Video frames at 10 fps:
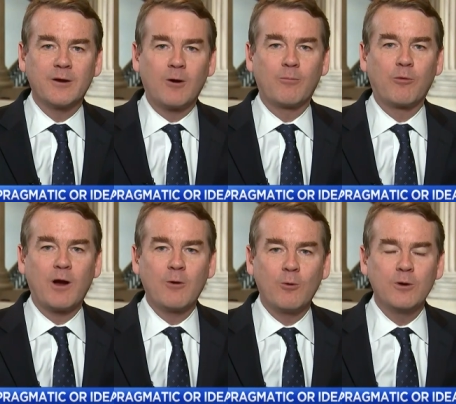our
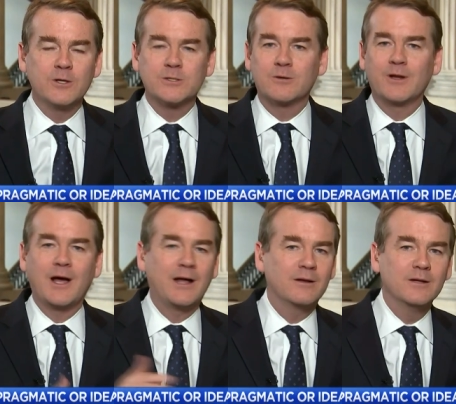priorities are
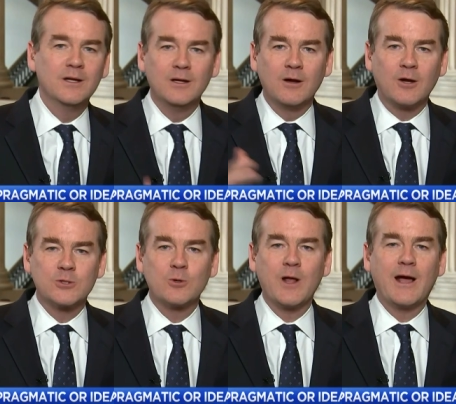not are
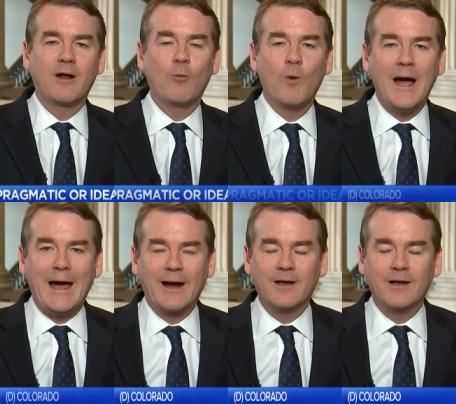sort of out of whack.